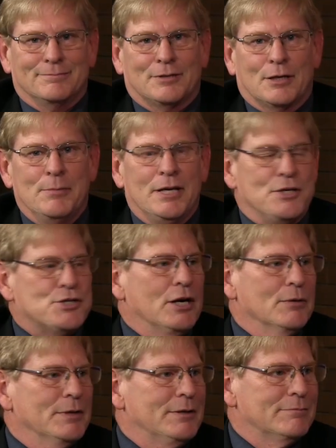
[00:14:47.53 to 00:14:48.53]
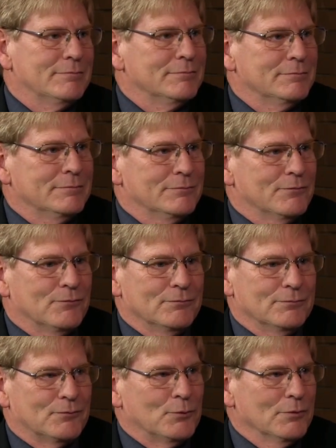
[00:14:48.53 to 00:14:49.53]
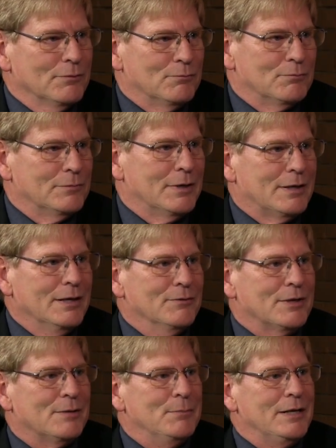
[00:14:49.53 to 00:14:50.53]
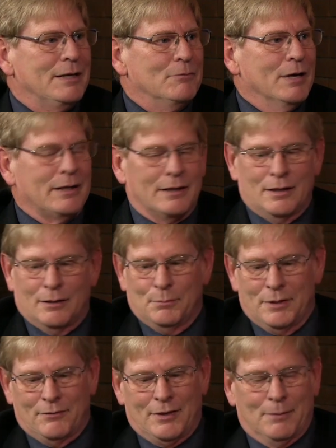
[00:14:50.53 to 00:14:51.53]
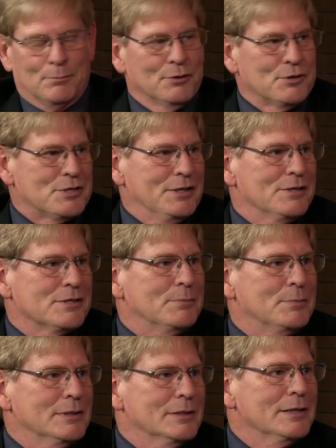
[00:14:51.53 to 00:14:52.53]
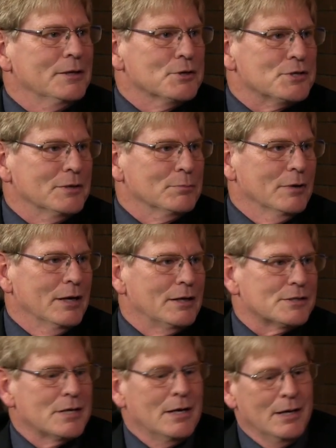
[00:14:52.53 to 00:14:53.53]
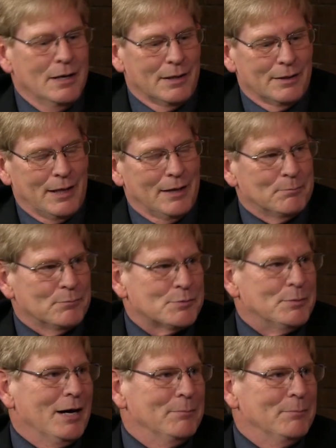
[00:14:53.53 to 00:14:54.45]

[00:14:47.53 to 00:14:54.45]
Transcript: committee chairman for a given committee right now, but if that person ends up in the leadership ranks, that spot